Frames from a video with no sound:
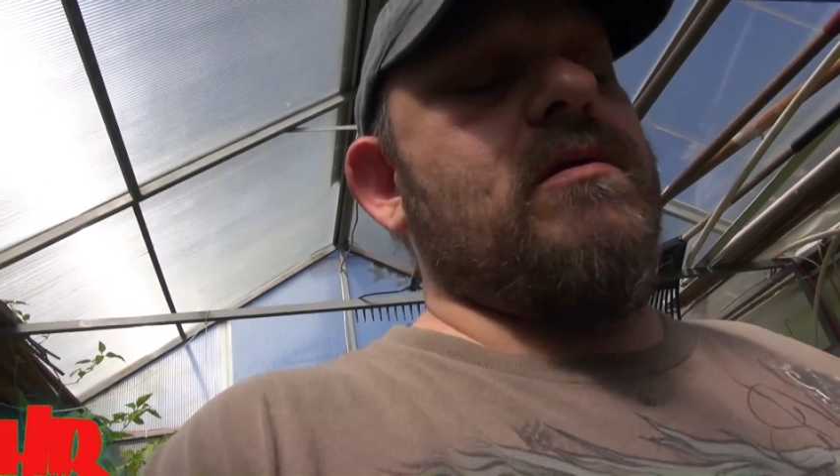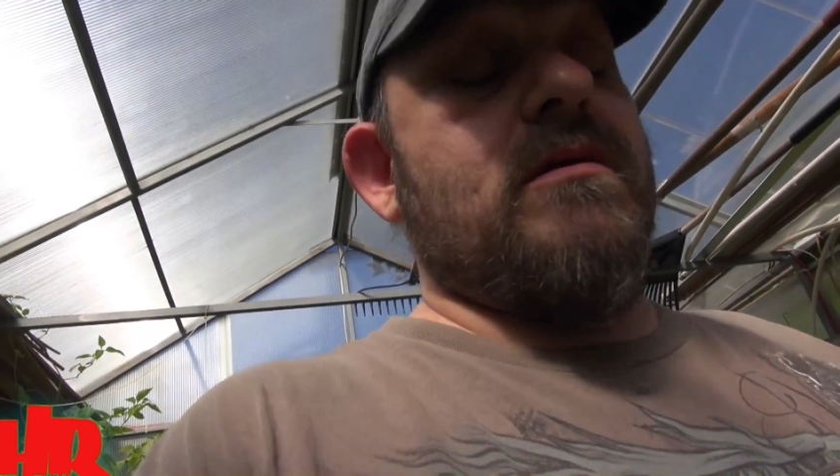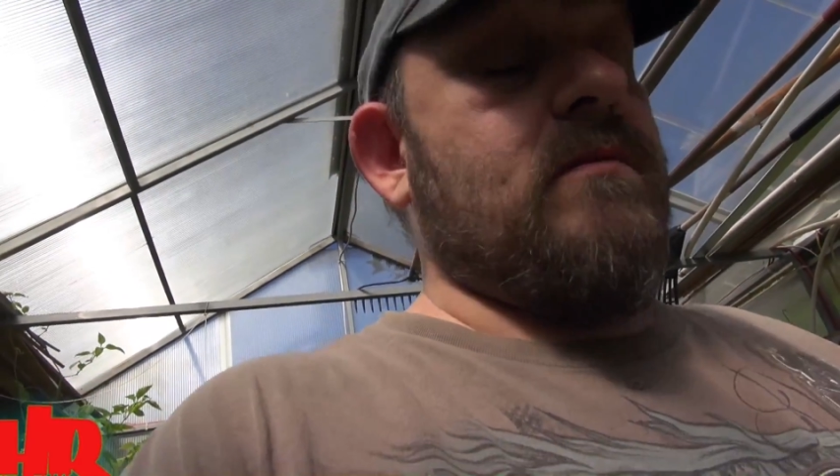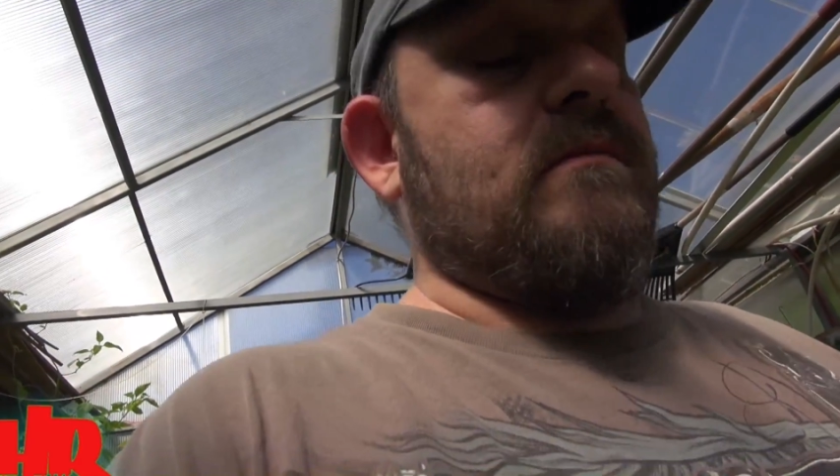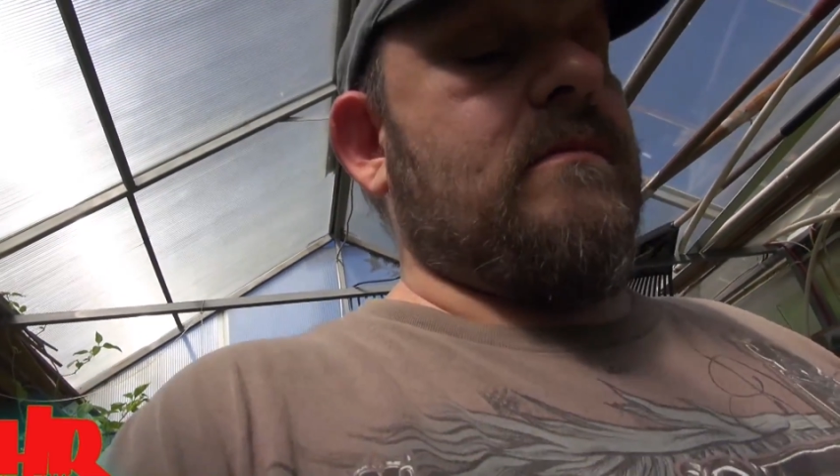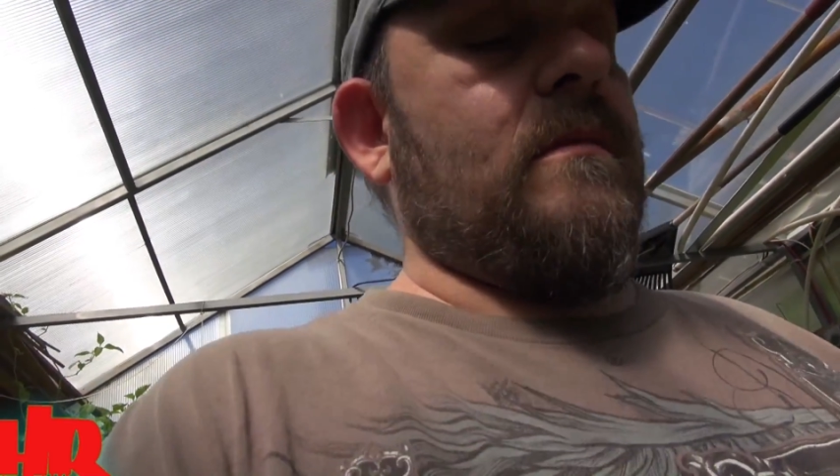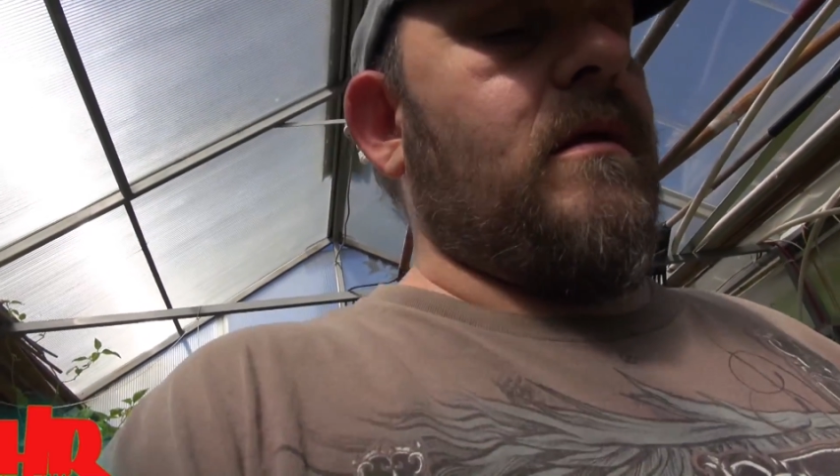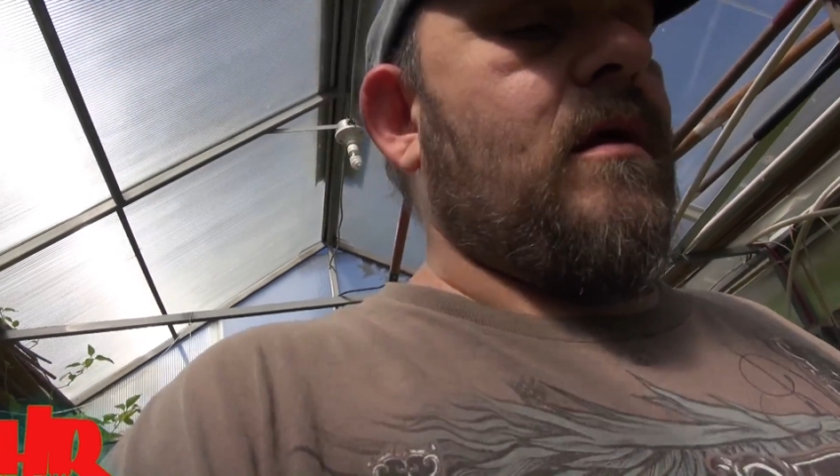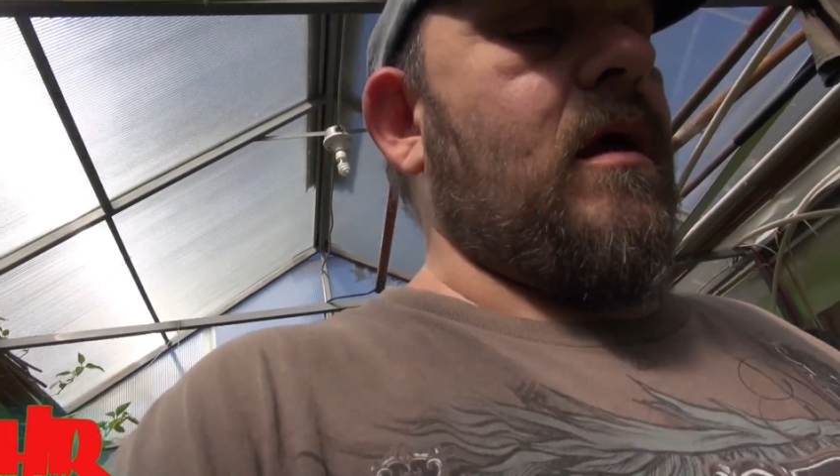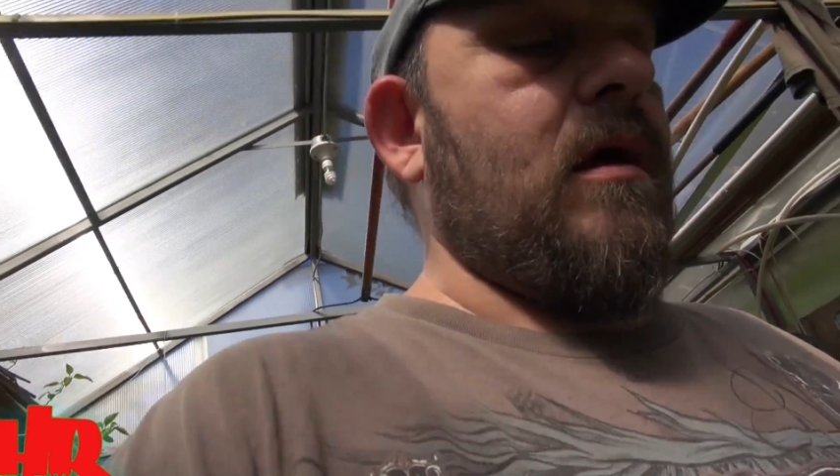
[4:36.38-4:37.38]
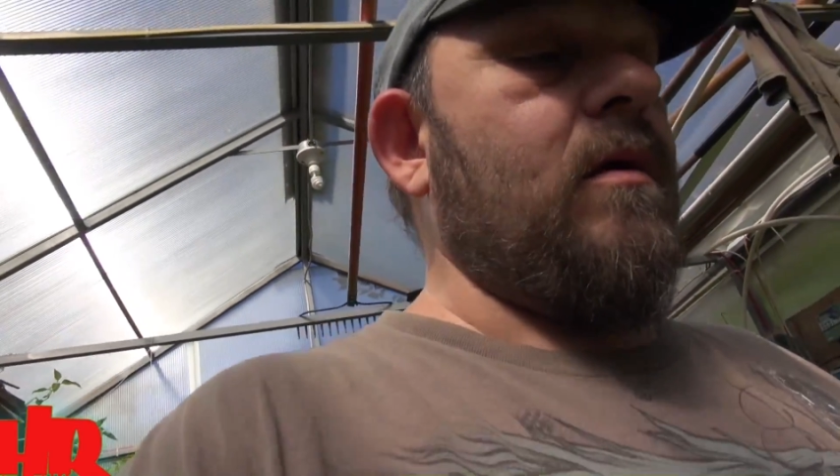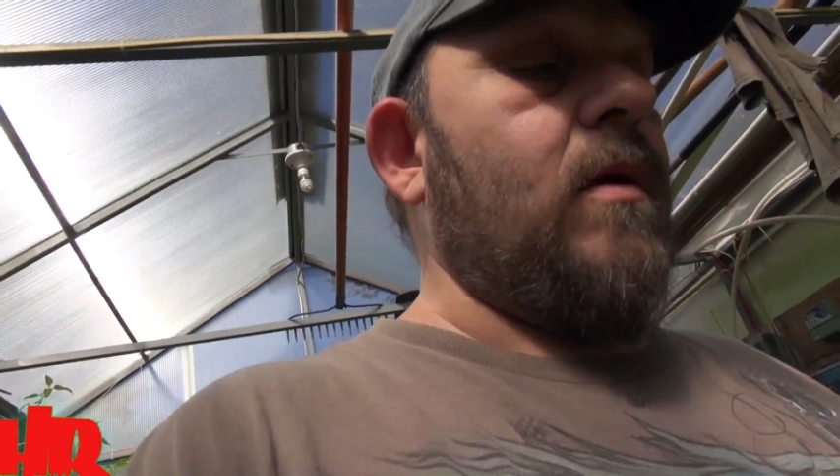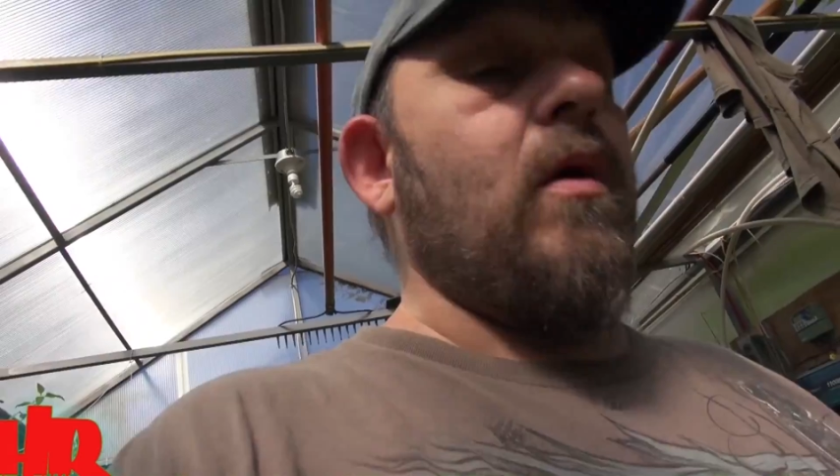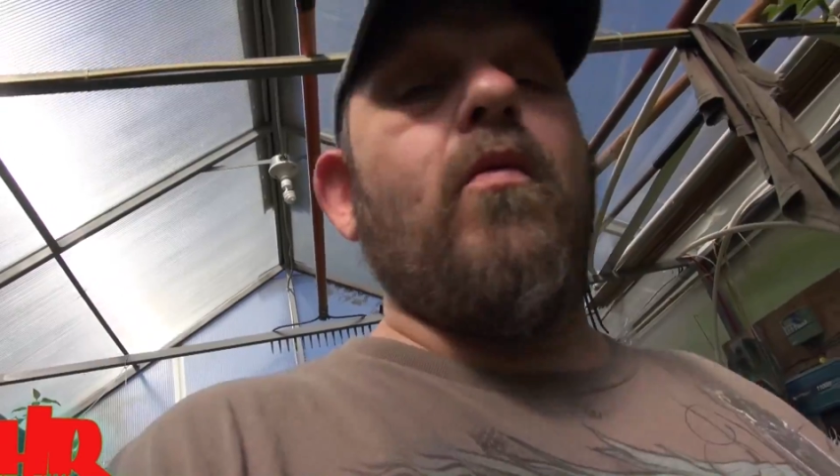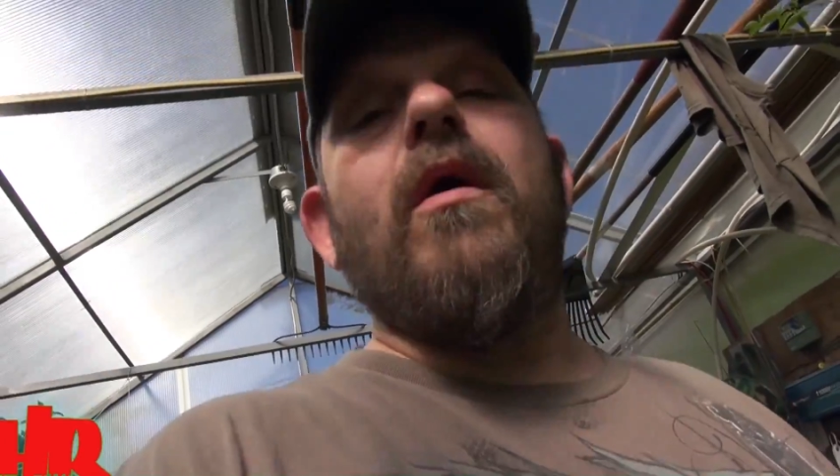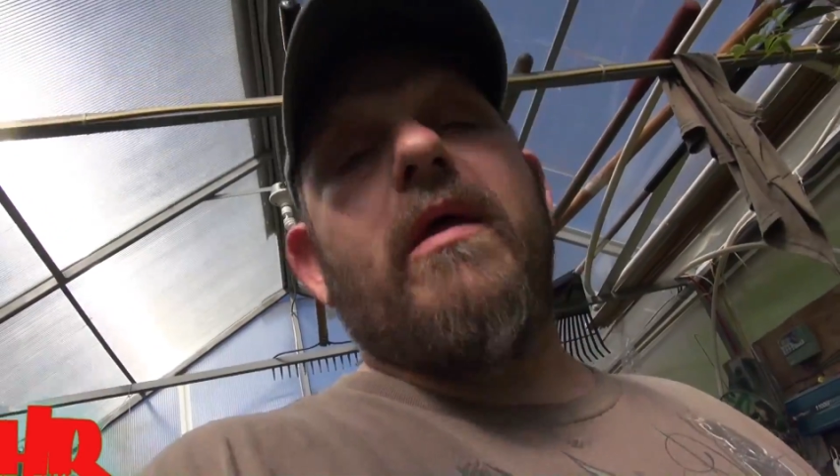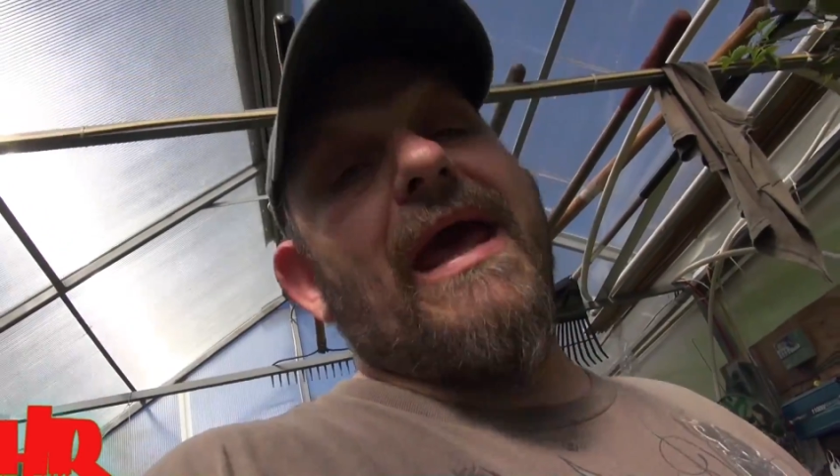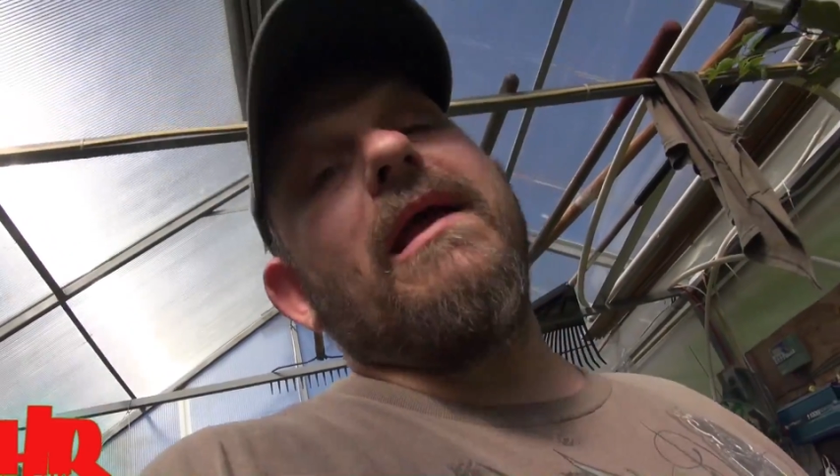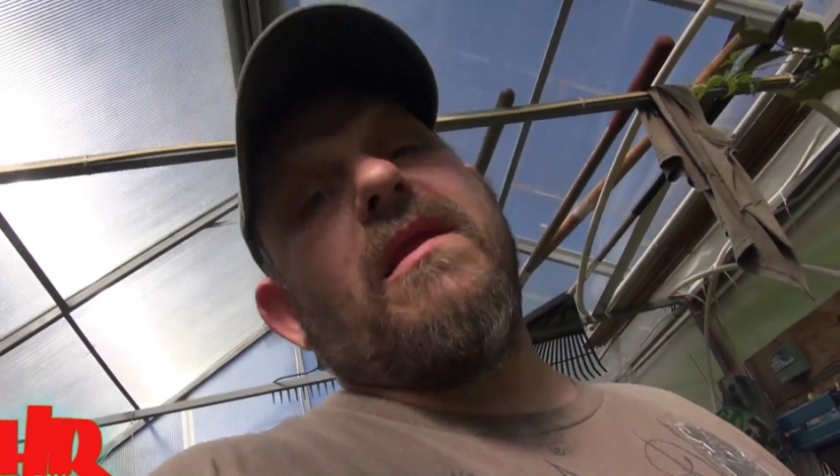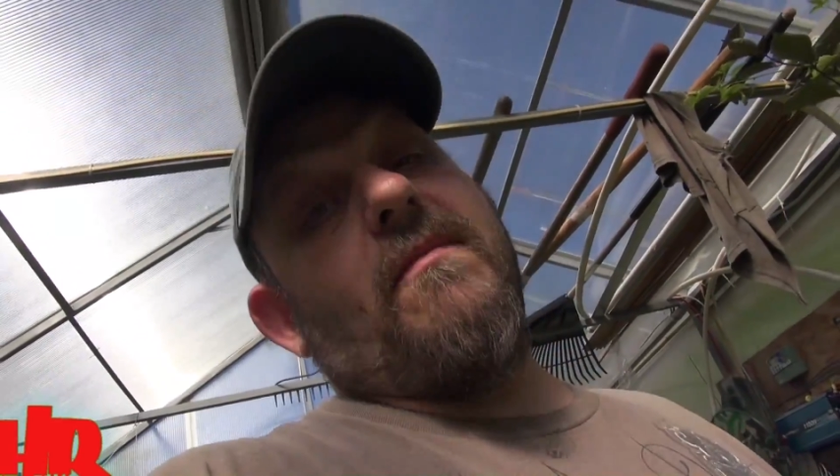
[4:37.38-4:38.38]
just it, it will
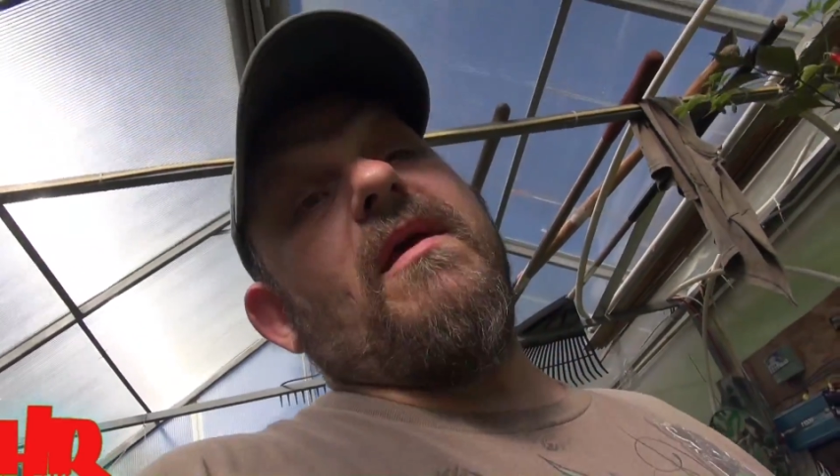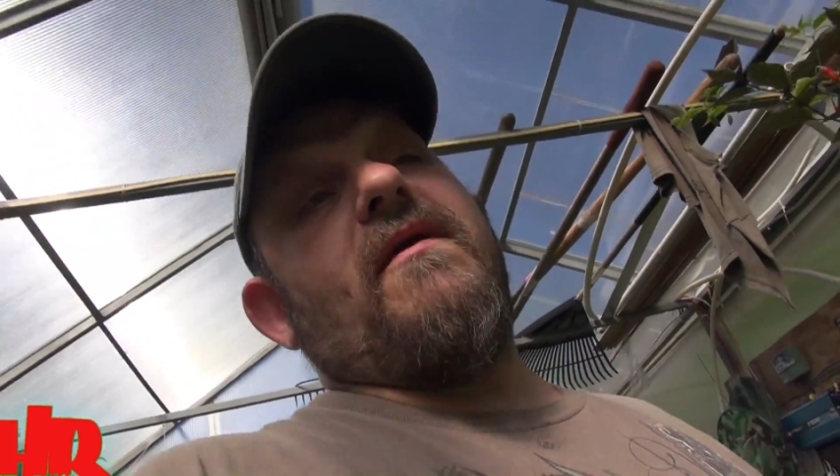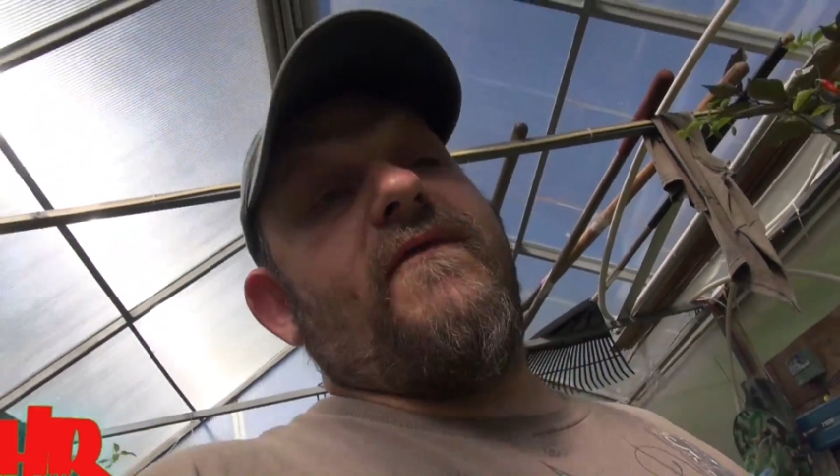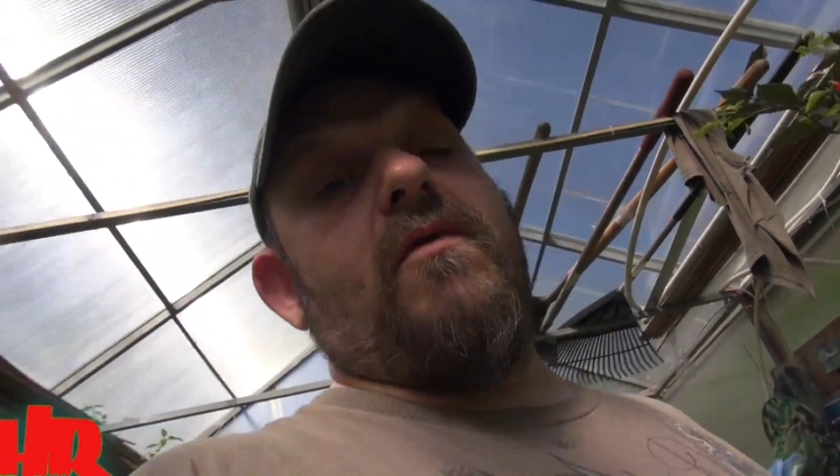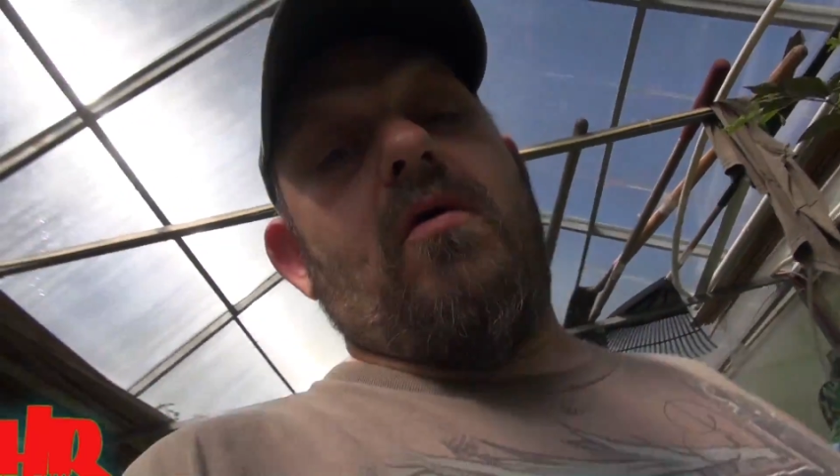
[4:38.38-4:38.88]
get to me if you